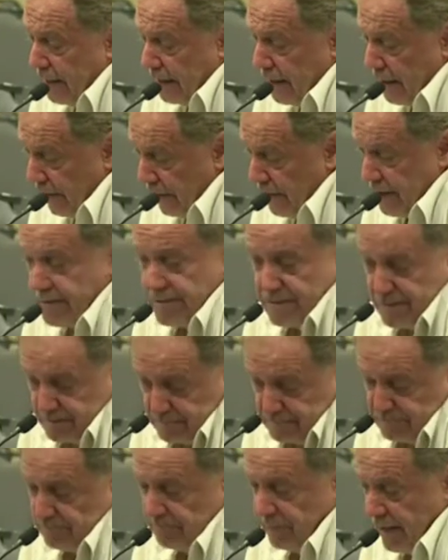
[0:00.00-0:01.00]
There is
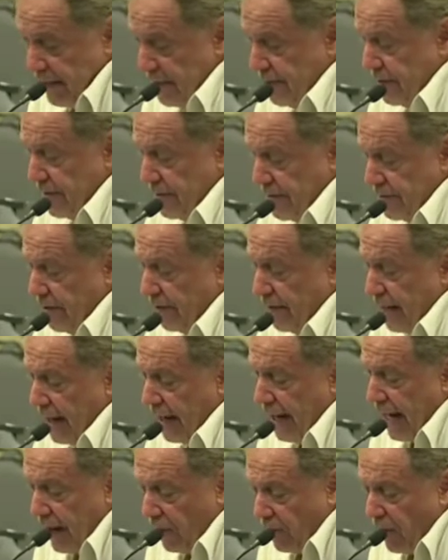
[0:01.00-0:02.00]
issues
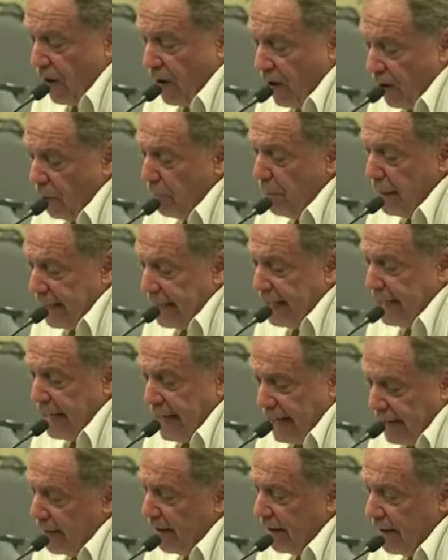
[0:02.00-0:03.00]
around alcohol, but
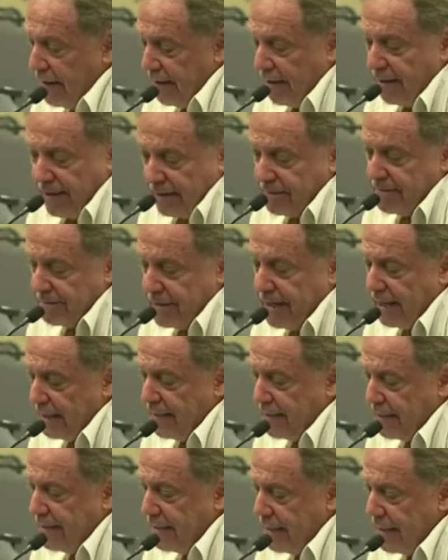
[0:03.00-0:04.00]
again, I'd say
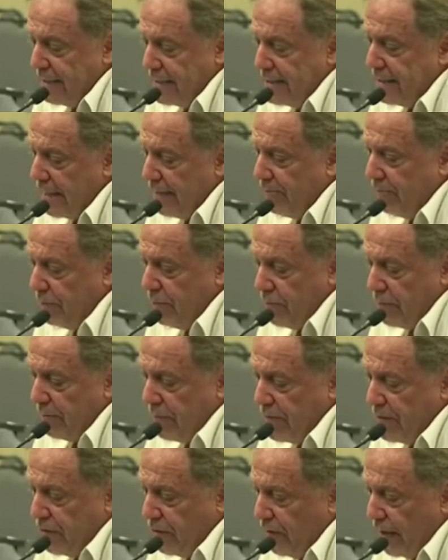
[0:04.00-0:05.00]
that they stem from
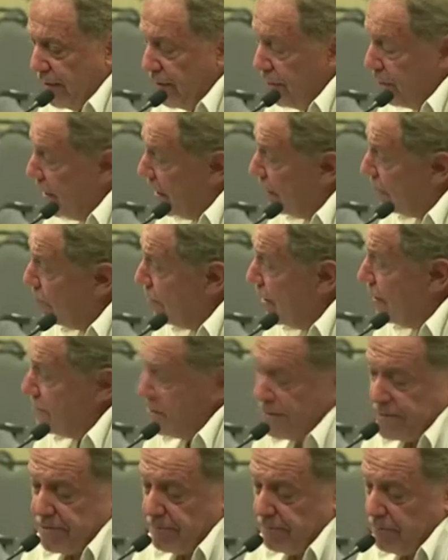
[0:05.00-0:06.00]
this fundamental
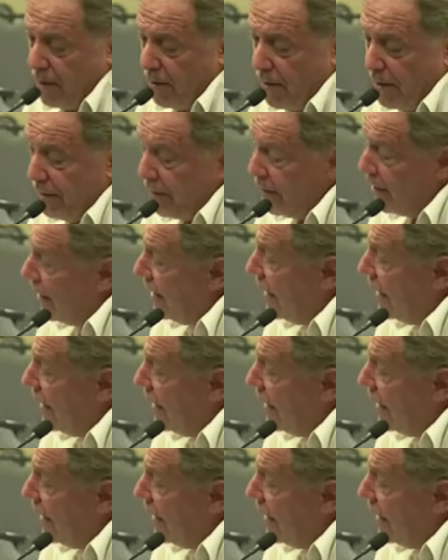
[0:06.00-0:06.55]
premise of mine, the